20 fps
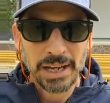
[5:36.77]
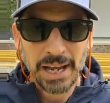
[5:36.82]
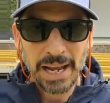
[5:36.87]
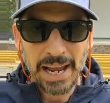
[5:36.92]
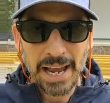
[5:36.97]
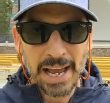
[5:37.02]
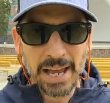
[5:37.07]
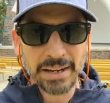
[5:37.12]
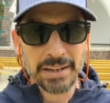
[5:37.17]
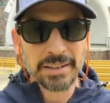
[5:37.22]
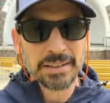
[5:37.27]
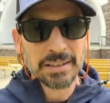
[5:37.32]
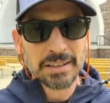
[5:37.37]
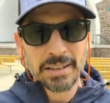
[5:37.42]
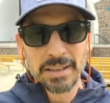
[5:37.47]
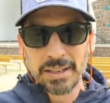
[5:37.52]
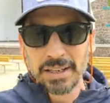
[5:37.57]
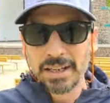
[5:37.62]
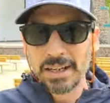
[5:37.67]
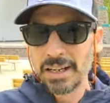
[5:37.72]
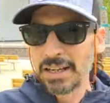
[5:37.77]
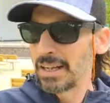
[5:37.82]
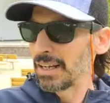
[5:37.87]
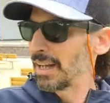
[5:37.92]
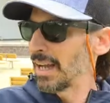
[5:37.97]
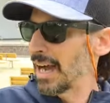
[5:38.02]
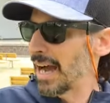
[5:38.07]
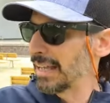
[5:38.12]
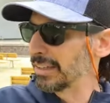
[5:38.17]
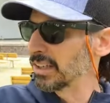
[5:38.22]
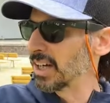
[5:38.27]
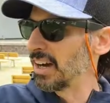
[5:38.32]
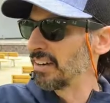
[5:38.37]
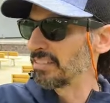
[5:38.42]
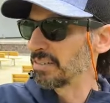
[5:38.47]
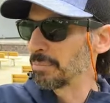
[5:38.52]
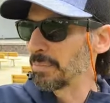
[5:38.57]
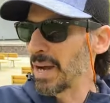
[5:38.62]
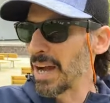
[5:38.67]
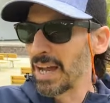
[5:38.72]
And I
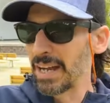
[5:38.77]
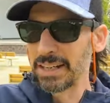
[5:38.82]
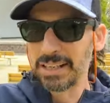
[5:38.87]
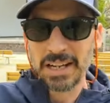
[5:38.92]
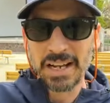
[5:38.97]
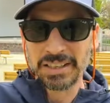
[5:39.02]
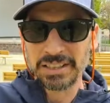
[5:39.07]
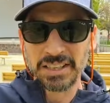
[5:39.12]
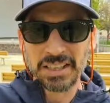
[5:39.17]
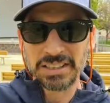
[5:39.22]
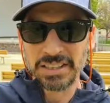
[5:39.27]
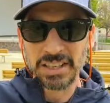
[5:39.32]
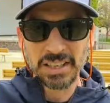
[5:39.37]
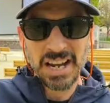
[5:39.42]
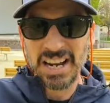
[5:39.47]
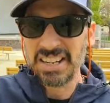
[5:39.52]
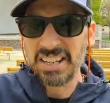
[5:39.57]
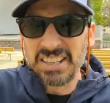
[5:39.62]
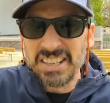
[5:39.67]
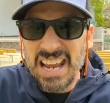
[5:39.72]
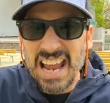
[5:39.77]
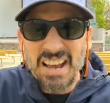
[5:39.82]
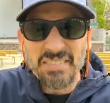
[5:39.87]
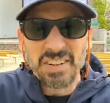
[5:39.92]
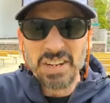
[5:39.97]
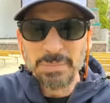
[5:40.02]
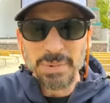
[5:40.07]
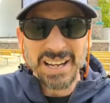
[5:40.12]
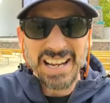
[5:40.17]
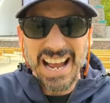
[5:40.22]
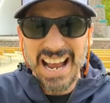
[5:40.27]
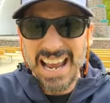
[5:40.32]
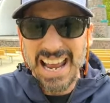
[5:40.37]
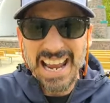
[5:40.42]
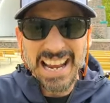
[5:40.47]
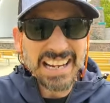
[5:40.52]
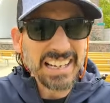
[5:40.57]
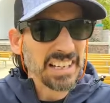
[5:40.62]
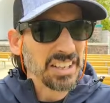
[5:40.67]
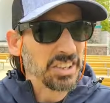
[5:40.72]
loved my, I didn't have anybody I
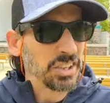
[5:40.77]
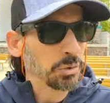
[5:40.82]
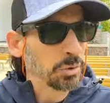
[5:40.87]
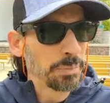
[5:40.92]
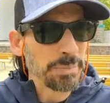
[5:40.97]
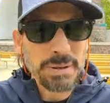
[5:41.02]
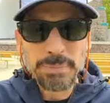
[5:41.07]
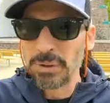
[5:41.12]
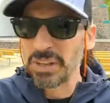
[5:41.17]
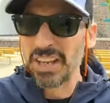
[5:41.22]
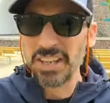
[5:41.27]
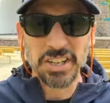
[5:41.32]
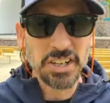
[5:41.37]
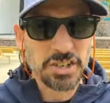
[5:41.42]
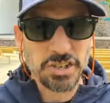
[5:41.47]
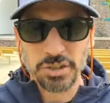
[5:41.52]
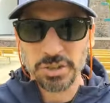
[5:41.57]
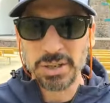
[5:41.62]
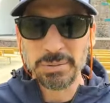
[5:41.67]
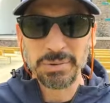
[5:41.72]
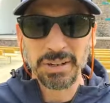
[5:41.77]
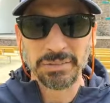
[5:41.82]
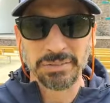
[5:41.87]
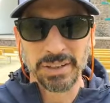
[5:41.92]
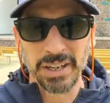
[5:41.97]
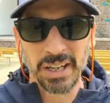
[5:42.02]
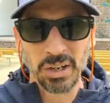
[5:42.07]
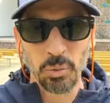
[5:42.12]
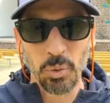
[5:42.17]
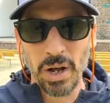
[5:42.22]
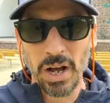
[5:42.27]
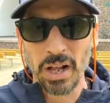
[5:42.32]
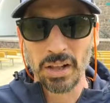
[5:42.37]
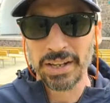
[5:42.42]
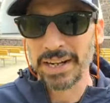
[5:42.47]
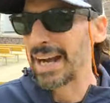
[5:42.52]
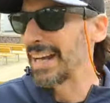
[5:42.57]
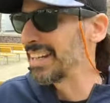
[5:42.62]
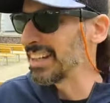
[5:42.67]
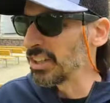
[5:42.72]
hated. There were people that didn't treat me very
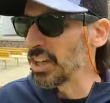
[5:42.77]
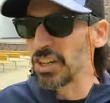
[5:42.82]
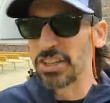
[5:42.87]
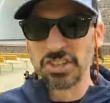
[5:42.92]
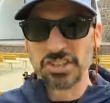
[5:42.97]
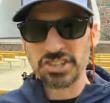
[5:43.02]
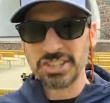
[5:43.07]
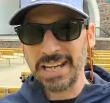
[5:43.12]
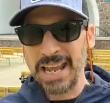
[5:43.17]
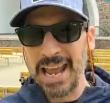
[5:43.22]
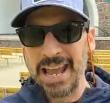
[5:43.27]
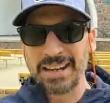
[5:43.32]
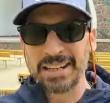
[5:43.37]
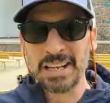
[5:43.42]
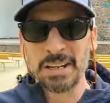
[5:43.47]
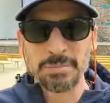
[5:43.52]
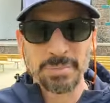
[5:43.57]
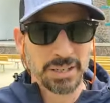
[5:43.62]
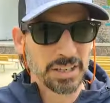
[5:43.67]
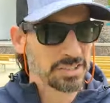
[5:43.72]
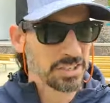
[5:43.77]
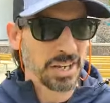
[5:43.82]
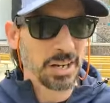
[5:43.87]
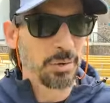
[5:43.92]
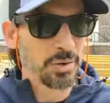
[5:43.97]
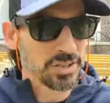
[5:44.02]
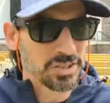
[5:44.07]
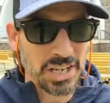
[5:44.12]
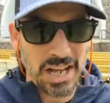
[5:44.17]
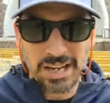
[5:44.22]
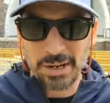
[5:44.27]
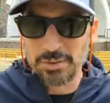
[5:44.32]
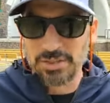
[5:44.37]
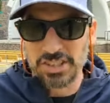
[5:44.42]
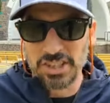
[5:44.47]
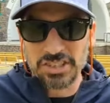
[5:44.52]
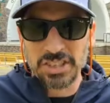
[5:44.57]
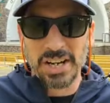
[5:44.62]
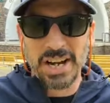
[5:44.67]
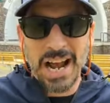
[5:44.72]
well, and I didn't understand it because I always thought I
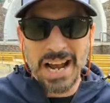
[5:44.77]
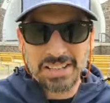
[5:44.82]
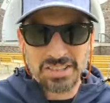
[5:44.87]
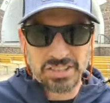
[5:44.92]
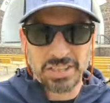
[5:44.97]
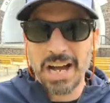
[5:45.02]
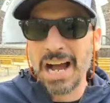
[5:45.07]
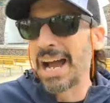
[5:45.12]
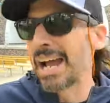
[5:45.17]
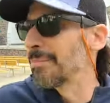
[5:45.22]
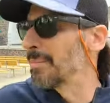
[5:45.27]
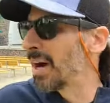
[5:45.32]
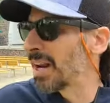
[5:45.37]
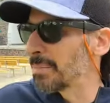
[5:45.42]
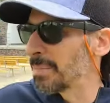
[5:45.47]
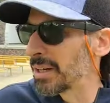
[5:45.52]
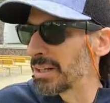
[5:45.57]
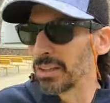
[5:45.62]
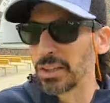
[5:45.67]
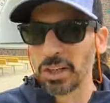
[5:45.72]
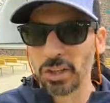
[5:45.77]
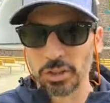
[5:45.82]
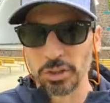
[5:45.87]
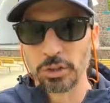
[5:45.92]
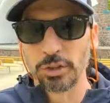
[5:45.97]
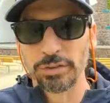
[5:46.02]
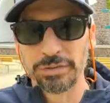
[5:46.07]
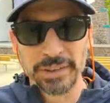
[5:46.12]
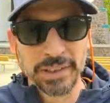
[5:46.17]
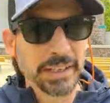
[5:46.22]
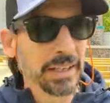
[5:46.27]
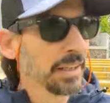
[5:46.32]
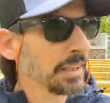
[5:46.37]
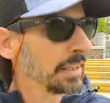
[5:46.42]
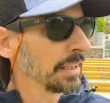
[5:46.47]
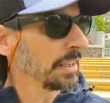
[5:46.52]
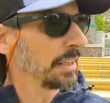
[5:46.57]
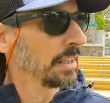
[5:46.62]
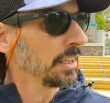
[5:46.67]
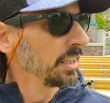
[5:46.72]
was just a nice guy. I might have been a little goofy,
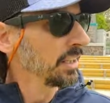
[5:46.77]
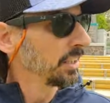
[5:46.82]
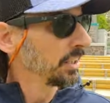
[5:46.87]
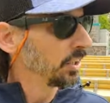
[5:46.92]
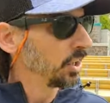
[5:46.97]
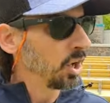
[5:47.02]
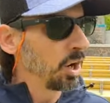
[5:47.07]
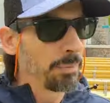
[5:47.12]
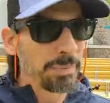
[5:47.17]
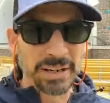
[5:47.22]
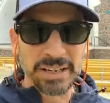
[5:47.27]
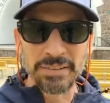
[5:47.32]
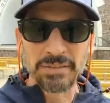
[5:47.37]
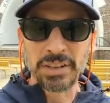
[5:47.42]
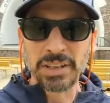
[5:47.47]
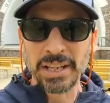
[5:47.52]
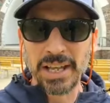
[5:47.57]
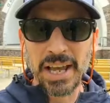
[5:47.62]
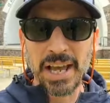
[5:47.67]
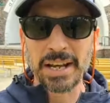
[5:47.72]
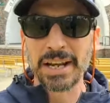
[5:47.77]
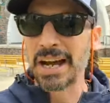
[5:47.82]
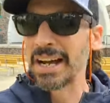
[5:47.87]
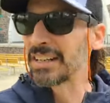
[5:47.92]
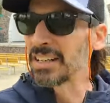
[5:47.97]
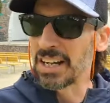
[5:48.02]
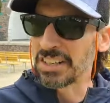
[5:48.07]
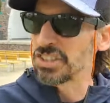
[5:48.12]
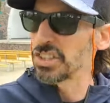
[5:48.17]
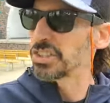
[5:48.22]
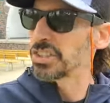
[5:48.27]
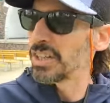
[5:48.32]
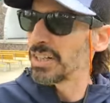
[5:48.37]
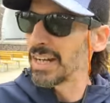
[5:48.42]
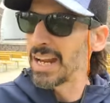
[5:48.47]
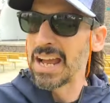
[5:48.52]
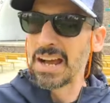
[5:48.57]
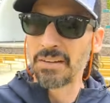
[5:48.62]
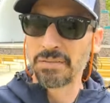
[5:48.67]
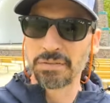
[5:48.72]
you know. But even then, I just
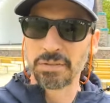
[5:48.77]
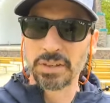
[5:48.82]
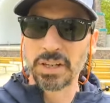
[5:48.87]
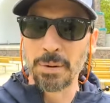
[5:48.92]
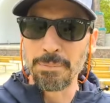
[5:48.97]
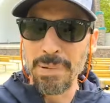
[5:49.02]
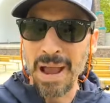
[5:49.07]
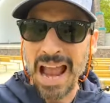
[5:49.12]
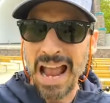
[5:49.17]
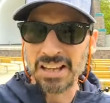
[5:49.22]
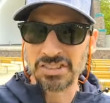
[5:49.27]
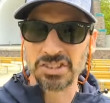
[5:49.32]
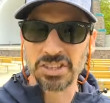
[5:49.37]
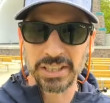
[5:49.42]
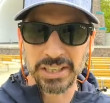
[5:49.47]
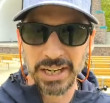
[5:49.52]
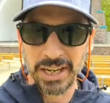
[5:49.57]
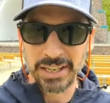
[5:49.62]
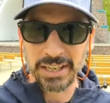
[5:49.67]
didn't have capacity.